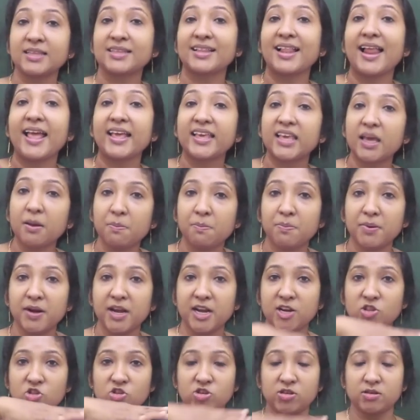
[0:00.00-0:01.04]
It's like a
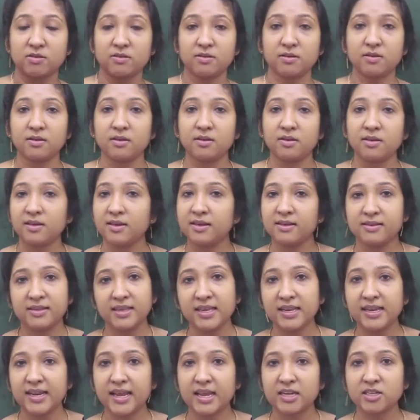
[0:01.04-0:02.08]
bridge,
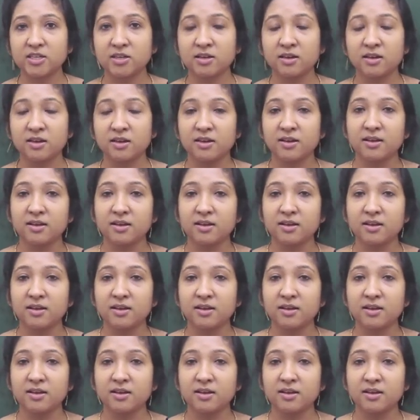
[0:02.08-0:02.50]
isn't it?